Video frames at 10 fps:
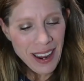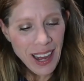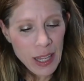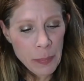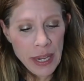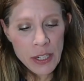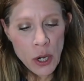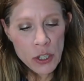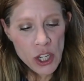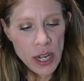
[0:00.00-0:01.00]

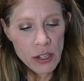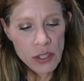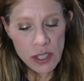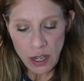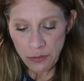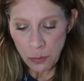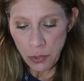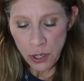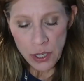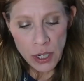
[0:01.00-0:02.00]
jalapeno cheddar stuffed
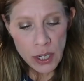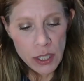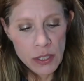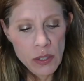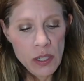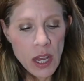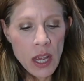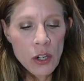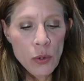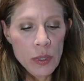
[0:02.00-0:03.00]
burgers,
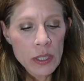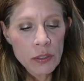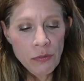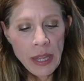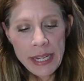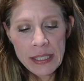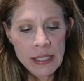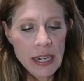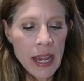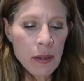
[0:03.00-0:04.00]
grilled flank
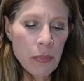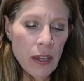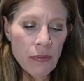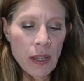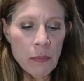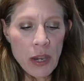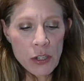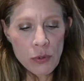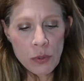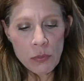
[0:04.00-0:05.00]
steak, beef and
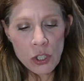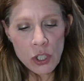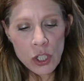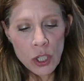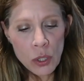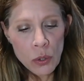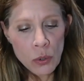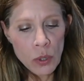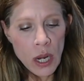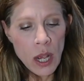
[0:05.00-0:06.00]
mushroom
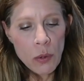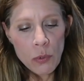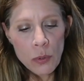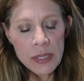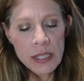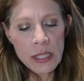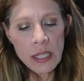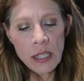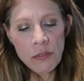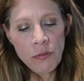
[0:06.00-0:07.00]
stew, Reuben
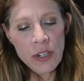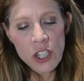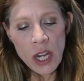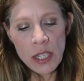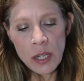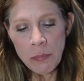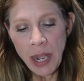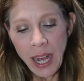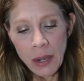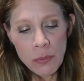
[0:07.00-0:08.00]
skillet, French onion
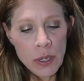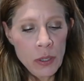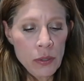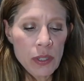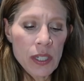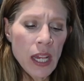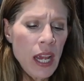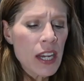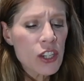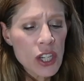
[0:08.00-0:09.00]
pot roast.
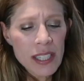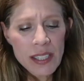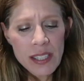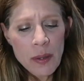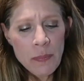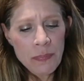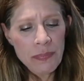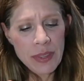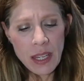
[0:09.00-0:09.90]
Just some